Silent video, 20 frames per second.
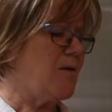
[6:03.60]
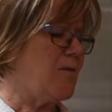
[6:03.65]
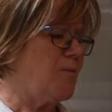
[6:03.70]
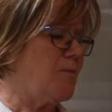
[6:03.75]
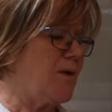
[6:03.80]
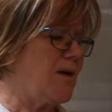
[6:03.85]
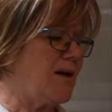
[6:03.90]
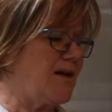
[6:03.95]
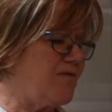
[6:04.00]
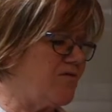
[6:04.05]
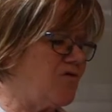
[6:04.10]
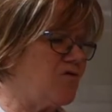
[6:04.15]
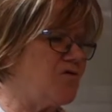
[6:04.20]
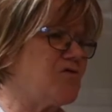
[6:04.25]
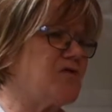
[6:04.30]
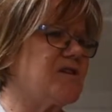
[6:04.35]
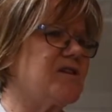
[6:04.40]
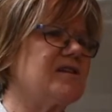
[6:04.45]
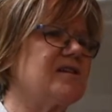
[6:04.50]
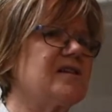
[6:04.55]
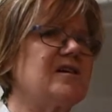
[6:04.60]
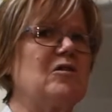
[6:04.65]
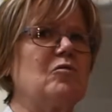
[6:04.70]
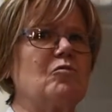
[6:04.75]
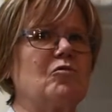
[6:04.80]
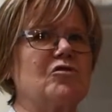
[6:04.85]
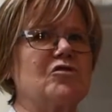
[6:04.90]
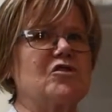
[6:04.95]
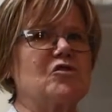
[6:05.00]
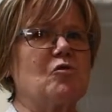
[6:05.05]
but I've used this and it
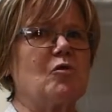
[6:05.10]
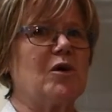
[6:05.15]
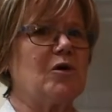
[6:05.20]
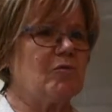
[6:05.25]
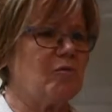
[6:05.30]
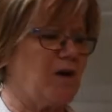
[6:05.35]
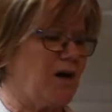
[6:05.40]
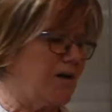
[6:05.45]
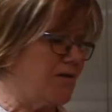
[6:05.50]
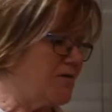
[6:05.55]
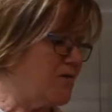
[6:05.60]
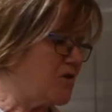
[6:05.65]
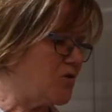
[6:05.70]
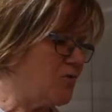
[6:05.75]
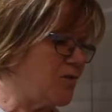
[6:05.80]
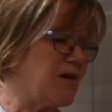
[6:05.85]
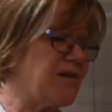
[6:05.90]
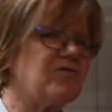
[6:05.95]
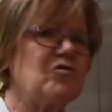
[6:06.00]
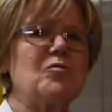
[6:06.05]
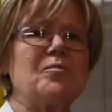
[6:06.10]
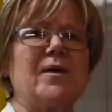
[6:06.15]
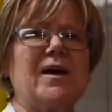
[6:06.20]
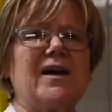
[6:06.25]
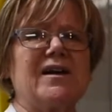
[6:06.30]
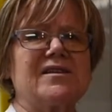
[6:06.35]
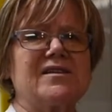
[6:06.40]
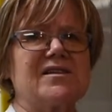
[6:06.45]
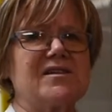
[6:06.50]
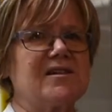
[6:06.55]
works quite well. So whatever
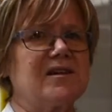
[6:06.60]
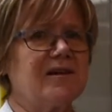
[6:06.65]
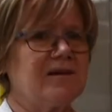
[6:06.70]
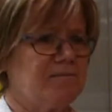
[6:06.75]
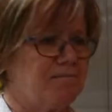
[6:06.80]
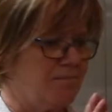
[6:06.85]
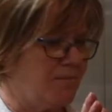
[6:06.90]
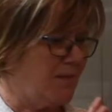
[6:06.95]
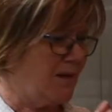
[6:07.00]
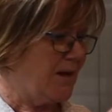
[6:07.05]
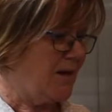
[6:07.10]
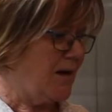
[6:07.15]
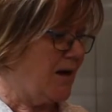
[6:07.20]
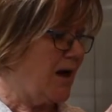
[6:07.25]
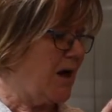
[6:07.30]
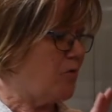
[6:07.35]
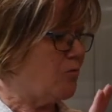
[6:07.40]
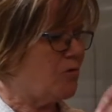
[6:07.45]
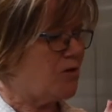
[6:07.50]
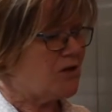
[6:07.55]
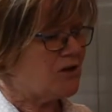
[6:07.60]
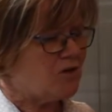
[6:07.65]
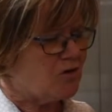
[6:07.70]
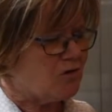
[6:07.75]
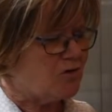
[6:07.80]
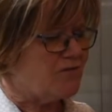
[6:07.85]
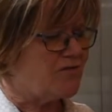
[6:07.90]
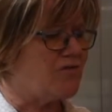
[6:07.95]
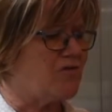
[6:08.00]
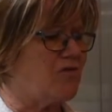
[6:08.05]
pasta, I wouldn't
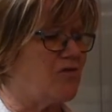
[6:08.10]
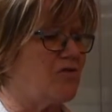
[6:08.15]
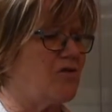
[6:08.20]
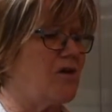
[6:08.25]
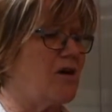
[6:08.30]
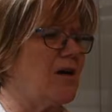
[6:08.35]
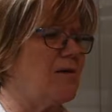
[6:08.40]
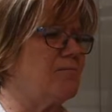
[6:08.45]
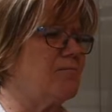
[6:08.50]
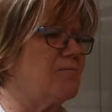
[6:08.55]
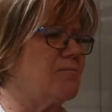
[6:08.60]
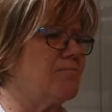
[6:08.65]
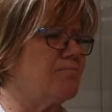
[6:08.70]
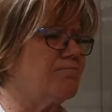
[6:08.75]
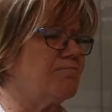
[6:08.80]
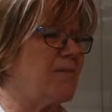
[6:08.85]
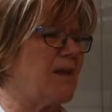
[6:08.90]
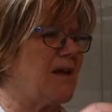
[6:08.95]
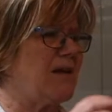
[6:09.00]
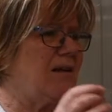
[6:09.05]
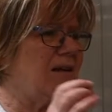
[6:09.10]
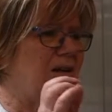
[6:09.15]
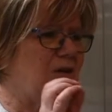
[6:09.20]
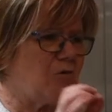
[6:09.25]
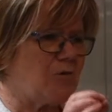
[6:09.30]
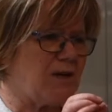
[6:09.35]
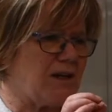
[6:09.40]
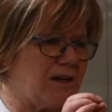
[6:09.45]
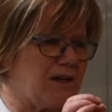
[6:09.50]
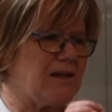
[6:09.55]
go for
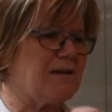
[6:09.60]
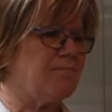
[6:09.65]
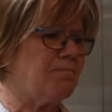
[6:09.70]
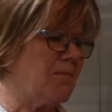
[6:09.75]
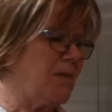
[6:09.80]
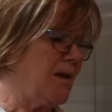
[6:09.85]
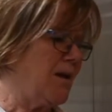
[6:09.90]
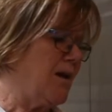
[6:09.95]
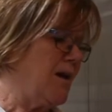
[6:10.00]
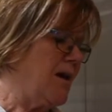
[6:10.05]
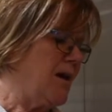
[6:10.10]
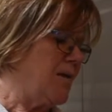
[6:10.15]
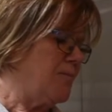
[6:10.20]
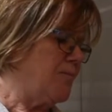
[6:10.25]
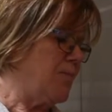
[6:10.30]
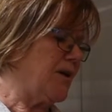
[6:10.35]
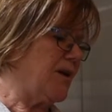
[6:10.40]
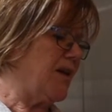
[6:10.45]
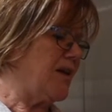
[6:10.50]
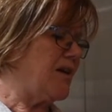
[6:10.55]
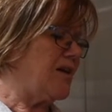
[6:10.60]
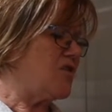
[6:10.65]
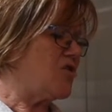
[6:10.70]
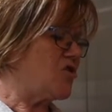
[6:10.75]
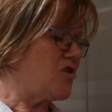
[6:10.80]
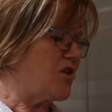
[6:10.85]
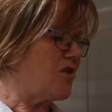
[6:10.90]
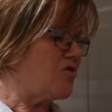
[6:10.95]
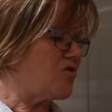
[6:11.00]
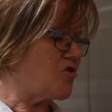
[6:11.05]
linguine, but any
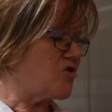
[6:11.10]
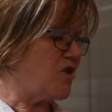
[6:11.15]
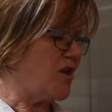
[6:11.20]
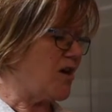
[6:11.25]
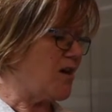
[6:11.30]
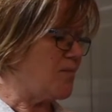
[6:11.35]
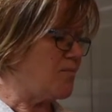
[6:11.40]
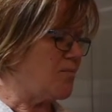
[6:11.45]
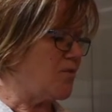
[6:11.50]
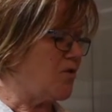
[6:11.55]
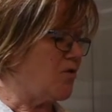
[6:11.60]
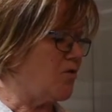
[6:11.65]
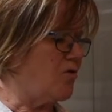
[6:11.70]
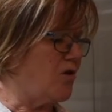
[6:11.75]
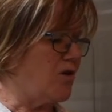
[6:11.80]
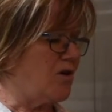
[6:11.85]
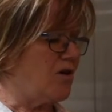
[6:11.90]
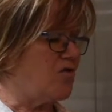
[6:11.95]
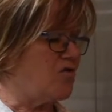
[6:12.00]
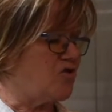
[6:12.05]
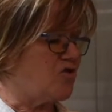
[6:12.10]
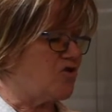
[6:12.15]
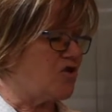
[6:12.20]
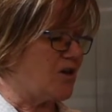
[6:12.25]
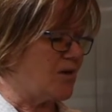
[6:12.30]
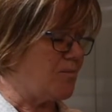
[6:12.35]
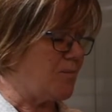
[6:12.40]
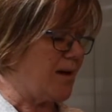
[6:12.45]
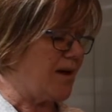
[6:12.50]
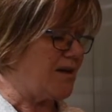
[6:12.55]
shell-shaped or
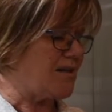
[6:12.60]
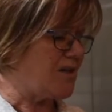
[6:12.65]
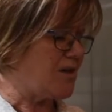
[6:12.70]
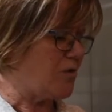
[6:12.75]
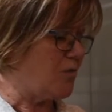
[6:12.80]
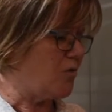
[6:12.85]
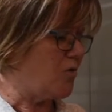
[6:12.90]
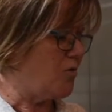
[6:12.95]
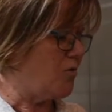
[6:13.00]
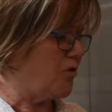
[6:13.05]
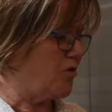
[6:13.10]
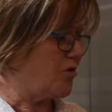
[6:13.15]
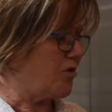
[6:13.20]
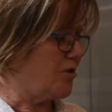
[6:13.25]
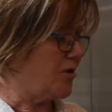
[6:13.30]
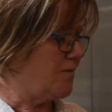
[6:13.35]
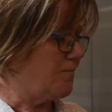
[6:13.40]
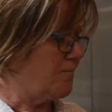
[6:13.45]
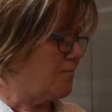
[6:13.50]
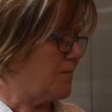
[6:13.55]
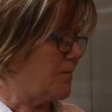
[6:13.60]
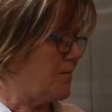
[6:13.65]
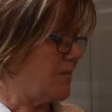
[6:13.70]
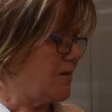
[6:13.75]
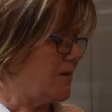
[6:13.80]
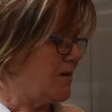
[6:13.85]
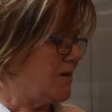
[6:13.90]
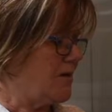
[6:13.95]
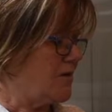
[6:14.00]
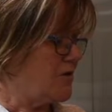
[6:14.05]
larger-shaped pasta will work.
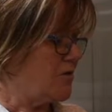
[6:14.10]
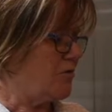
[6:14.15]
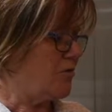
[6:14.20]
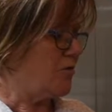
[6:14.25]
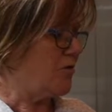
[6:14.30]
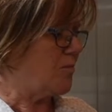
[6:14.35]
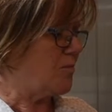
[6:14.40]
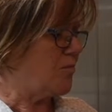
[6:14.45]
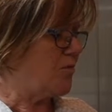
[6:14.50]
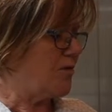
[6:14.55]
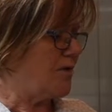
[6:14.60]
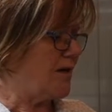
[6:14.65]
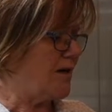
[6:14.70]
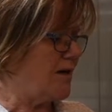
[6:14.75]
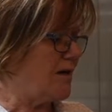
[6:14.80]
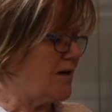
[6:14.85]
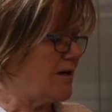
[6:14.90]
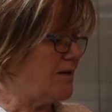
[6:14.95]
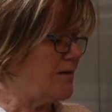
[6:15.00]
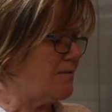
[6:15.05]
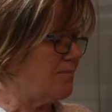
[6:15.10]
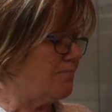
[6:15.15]
Put that